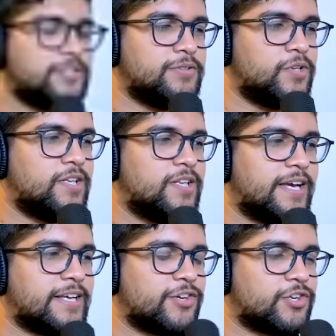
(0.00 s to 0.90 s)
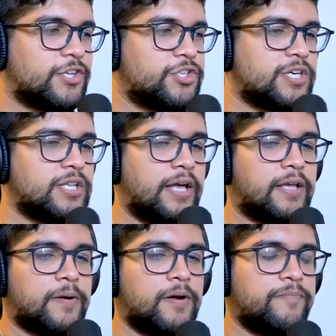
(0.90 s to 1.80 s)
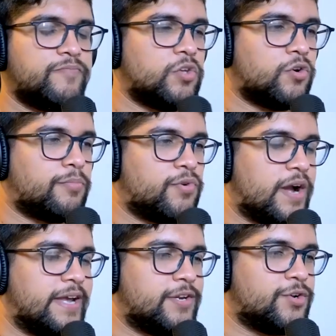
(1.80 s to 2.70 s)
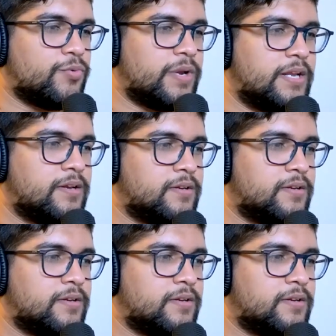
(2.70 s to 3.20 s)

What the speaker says: dude. 100%. Like they're legit. Like Brian Green.